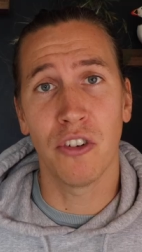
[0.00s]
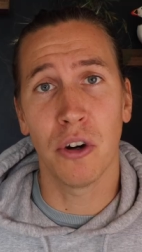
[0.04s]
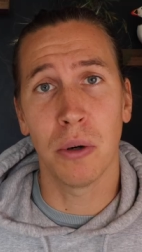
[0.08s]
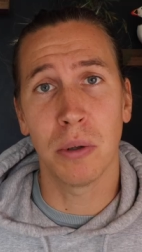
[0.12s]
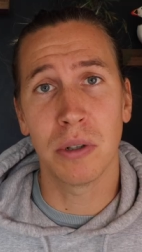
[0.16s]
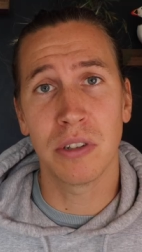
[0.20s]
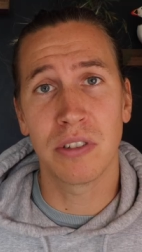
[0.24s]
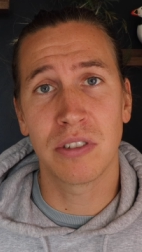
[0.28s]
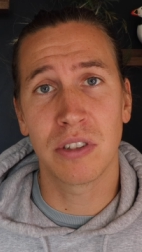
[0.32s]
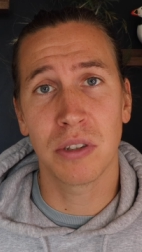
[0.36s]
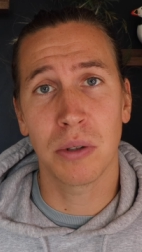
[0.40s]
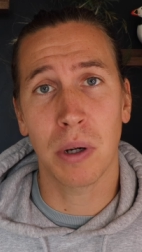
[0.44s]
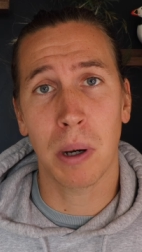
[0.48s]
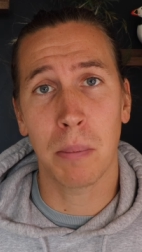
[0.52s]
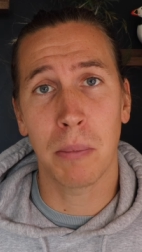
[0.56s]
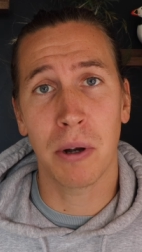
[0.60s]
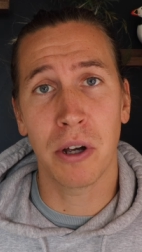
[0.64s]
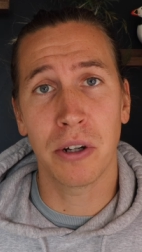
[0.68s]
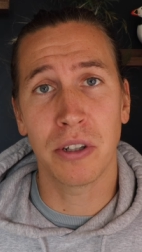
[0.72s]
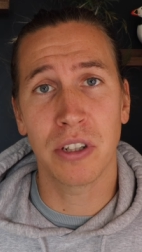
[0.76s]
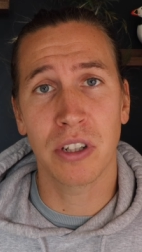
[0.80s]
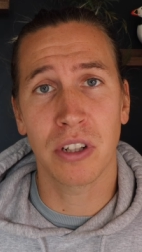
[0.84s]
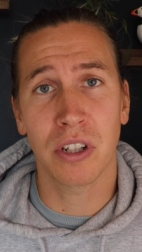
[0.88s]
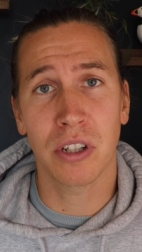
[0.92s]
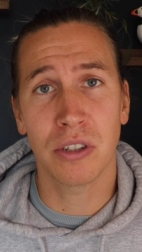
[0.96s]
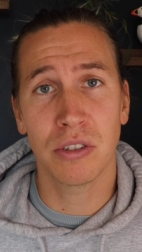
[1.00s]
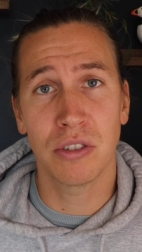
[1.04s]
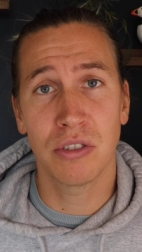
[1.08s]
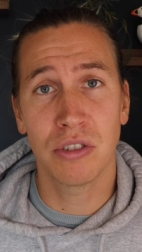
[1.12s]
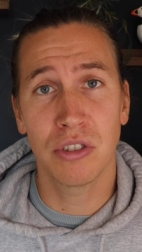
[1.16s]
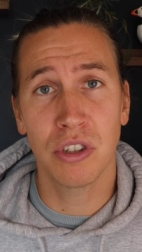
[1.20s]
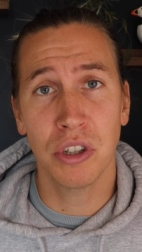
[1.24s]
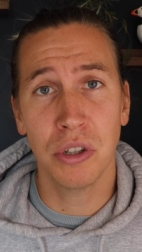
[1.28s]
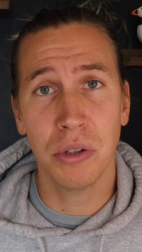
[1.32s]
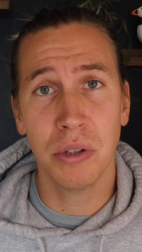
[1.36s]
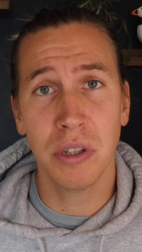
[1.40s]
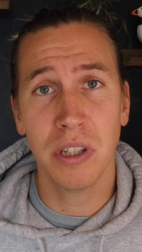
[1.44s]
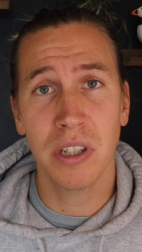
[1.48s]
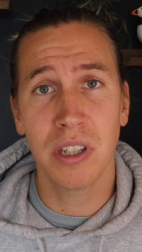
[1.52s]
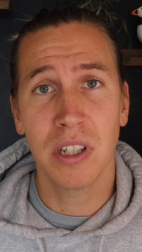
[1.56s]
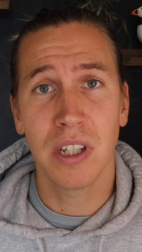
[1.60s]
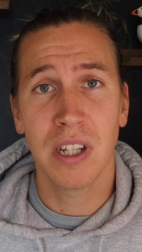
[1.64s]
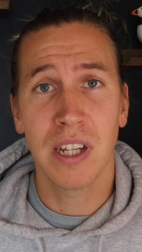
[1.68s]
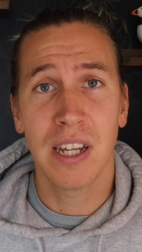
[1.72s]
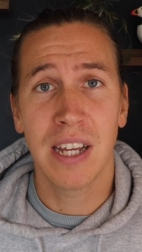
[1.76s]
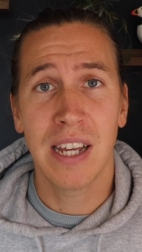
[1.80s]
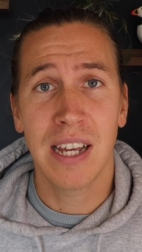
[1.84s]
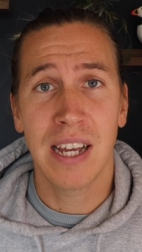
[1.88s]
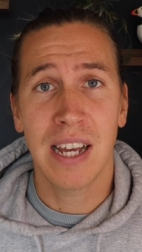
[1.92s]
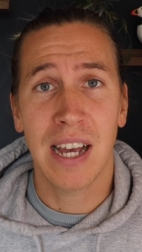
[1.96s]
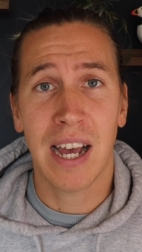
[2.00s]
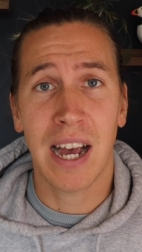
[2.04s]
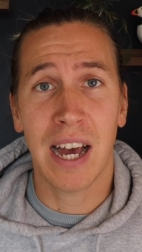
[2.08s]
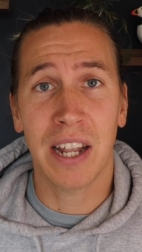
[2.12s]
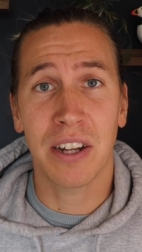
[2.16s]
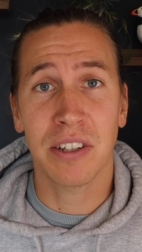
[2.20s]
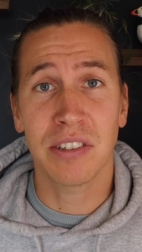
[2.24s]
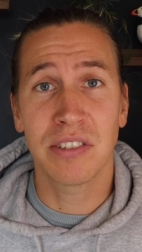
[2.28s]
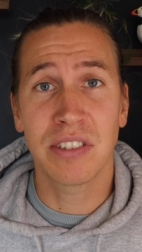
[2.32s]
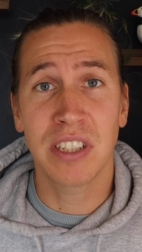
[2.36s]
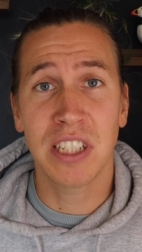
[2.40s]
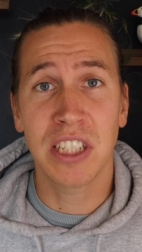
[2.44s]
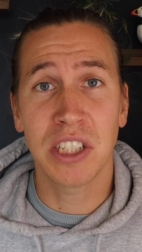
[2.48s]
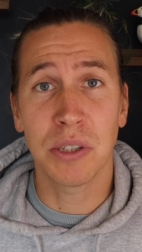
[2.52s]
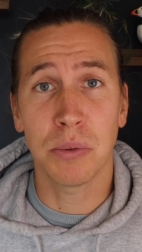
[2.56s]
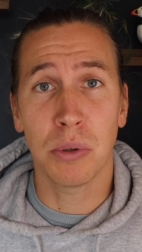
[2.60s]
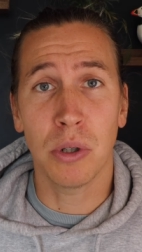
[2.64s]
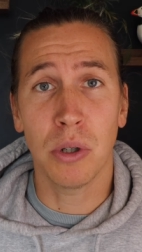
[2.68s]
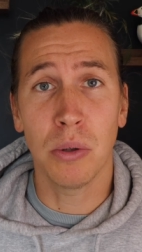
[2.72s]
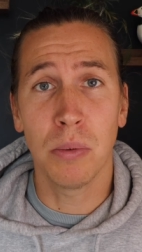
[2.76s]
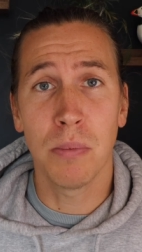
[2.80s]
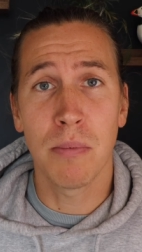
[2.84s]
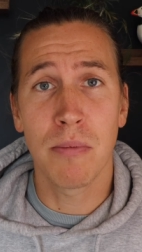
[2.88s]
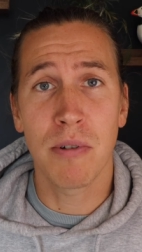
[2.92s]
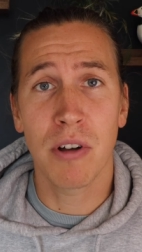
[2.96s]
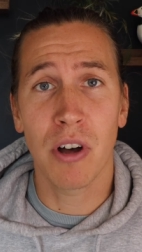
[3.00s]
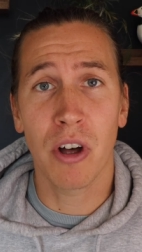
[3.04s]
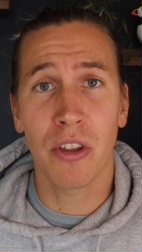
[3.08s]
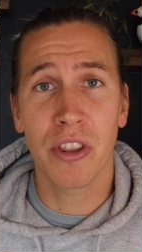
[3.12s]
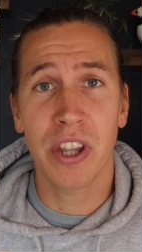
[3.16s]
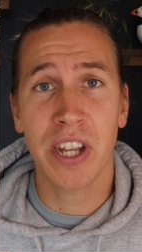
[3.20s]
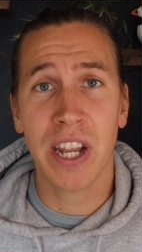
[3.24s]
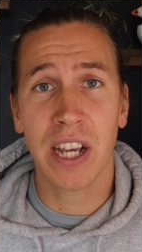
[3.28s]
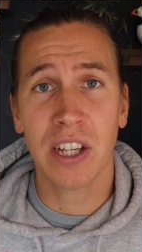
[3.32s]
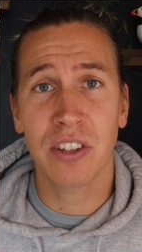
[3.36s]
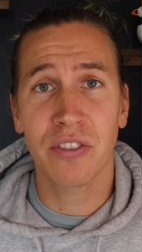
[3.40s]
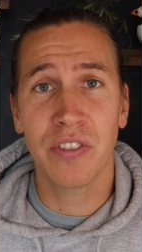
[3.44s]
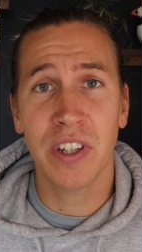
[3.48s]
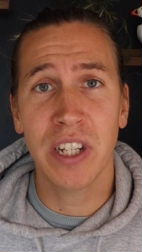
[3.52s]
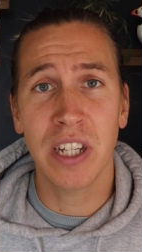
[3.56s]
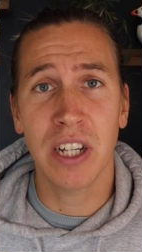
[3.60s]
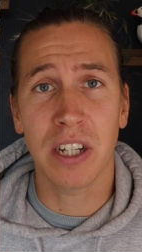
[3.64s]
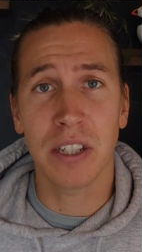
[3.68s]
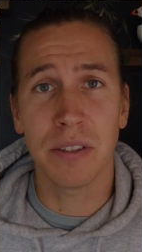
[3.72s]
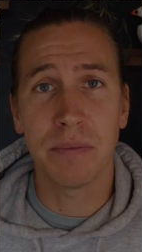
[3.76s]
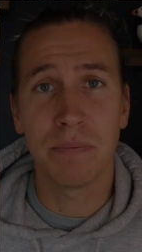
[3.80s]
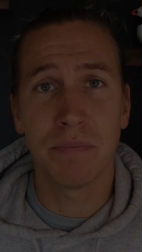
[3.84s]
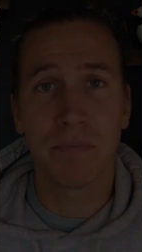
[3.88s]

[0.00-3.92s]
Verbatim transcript: forward to uploading those soon, and I'll see you all on the next video.